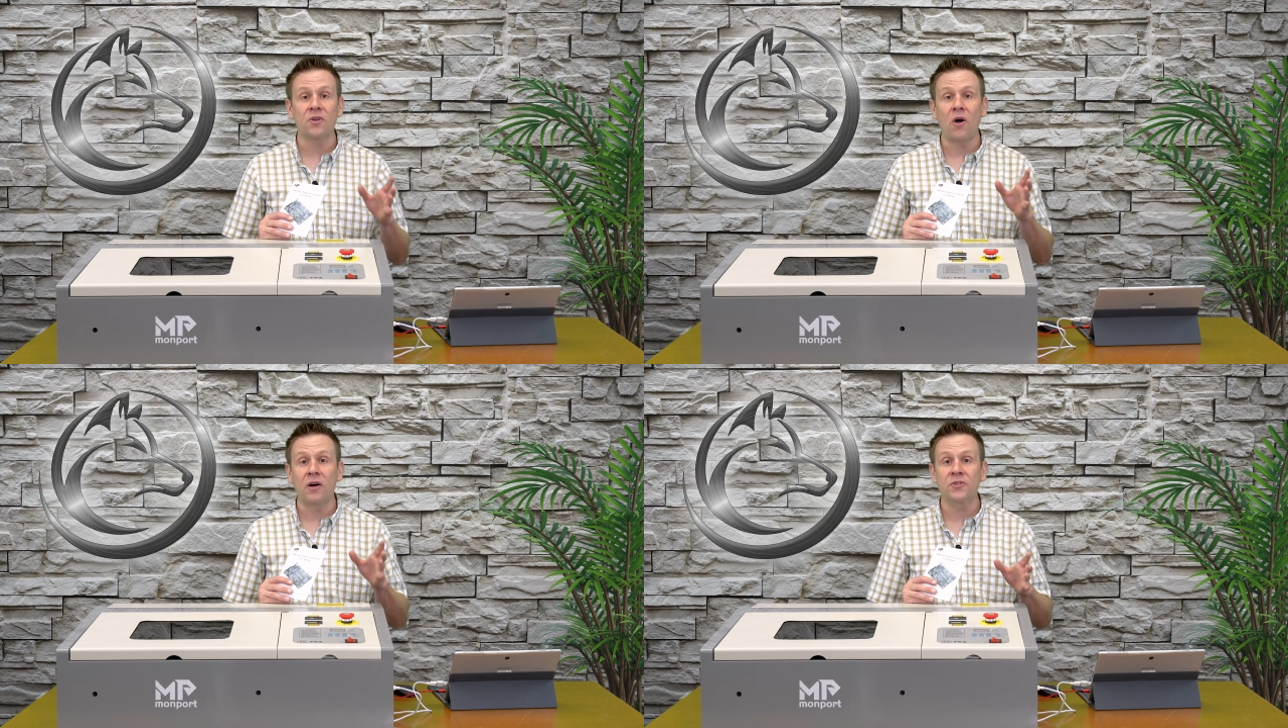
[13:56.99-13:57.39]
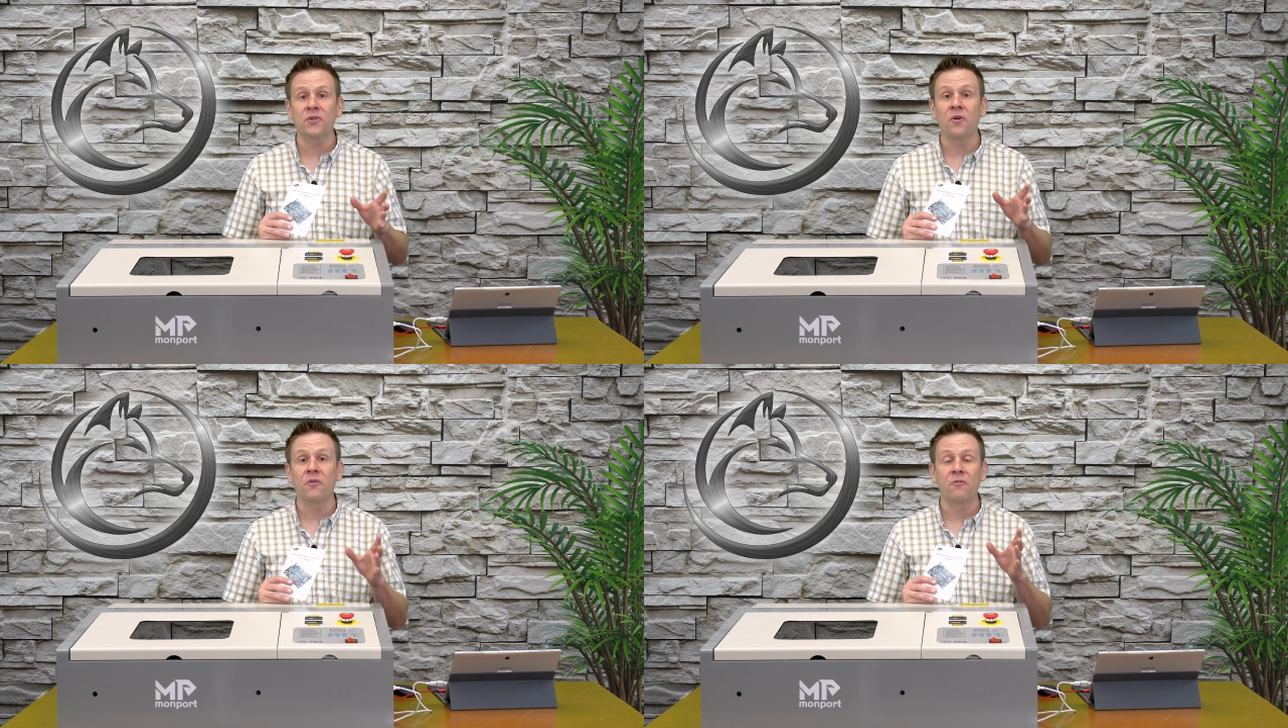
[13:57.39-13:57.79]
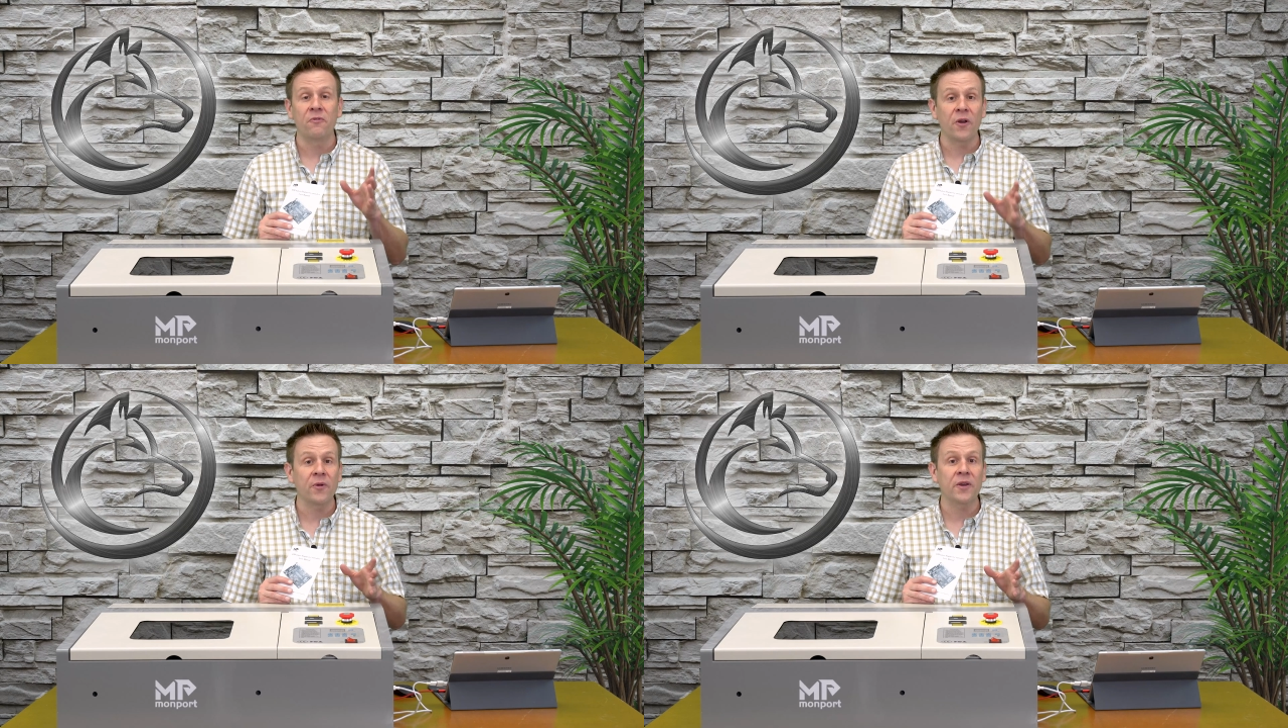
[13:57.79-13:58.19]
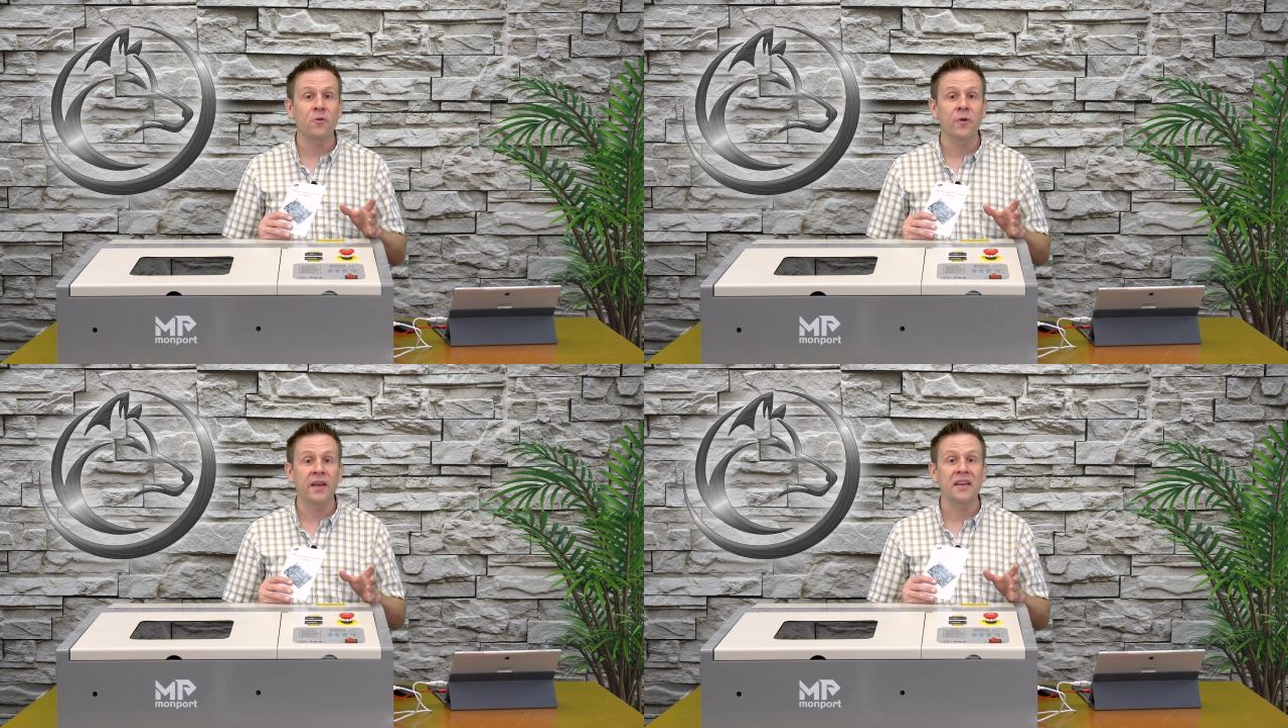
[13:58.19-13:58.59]
also very
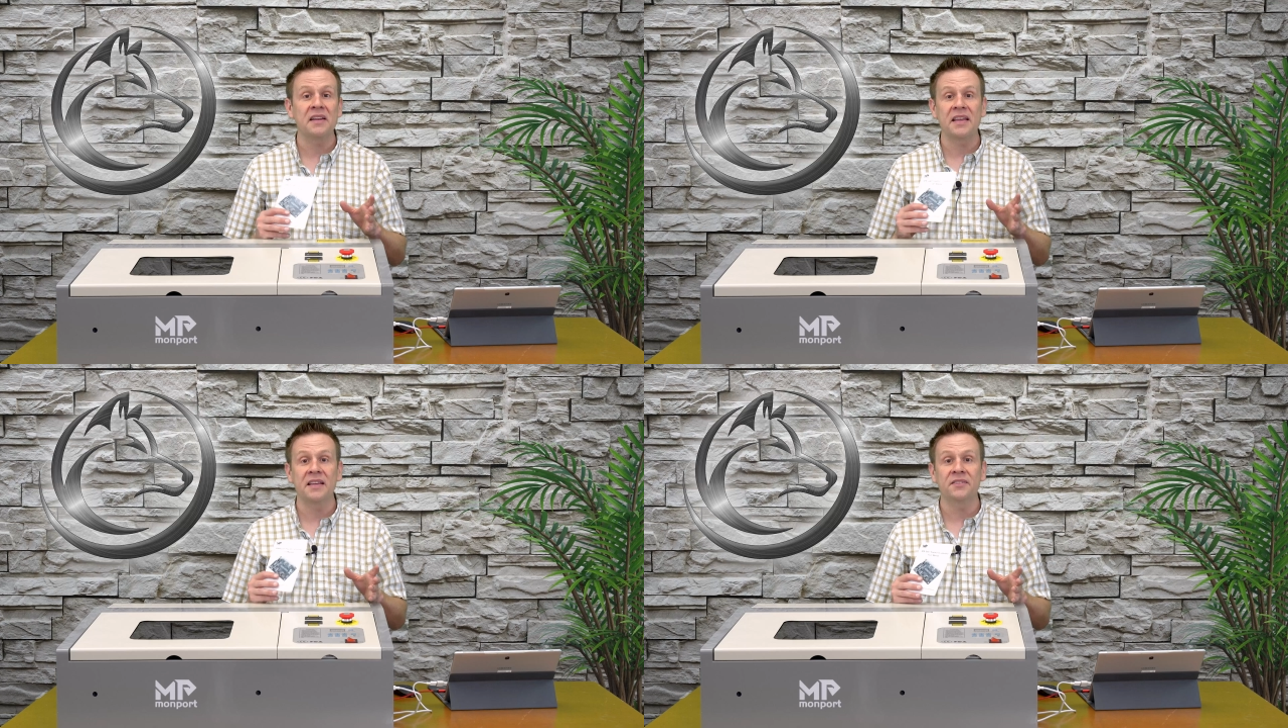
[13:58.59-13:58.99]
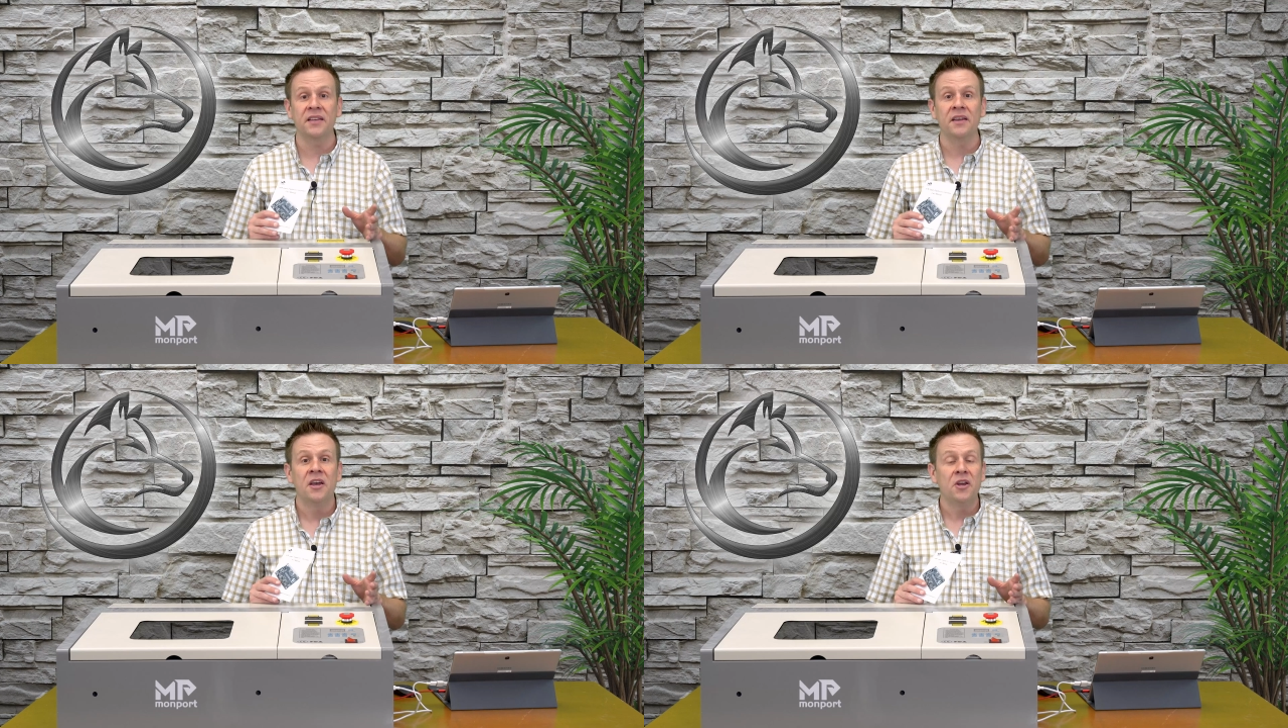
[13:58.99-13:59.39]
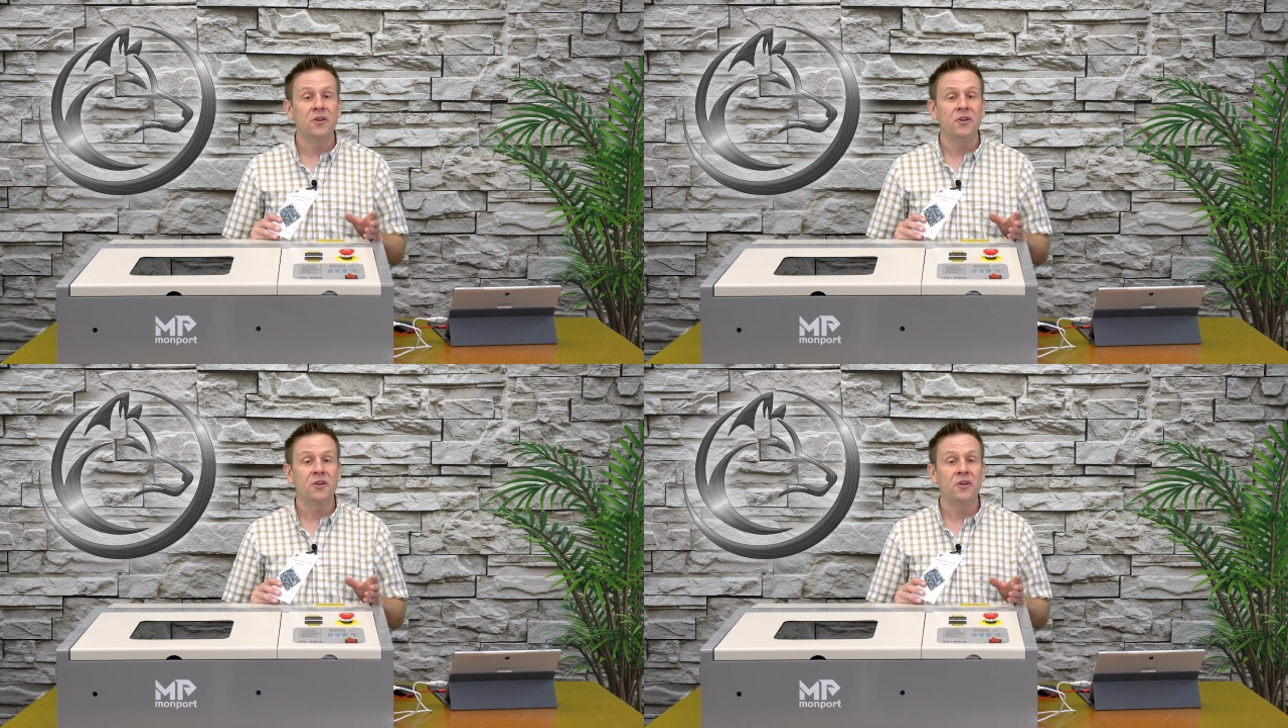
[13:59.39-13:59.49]
quick and easy